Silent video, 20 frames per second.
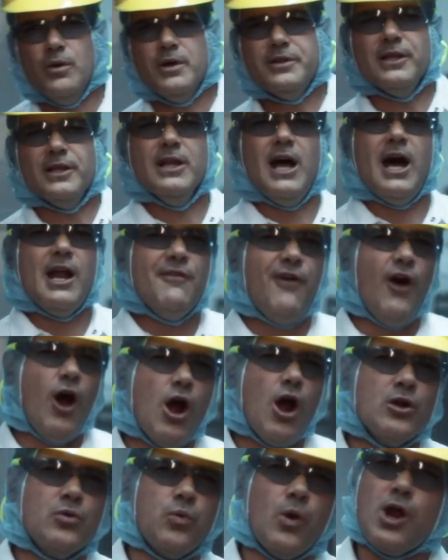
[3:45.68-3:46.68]
With a lot of
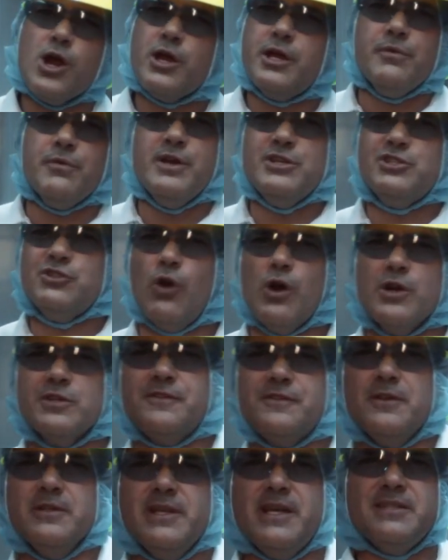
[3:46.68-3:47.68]
hard work and
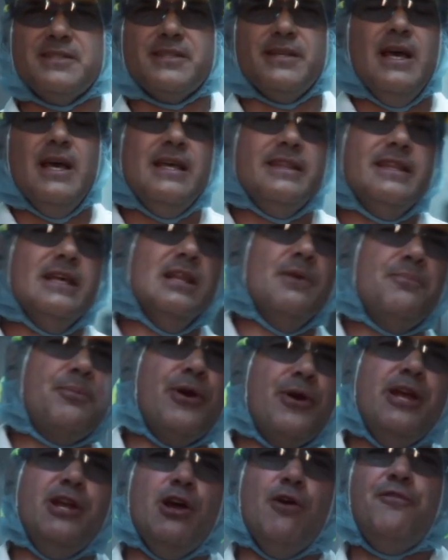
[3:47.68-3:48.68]
resourcefulness, the
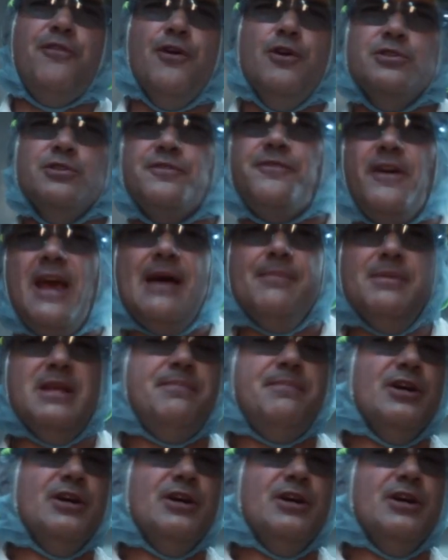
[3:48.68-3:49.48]
Leprino Foods family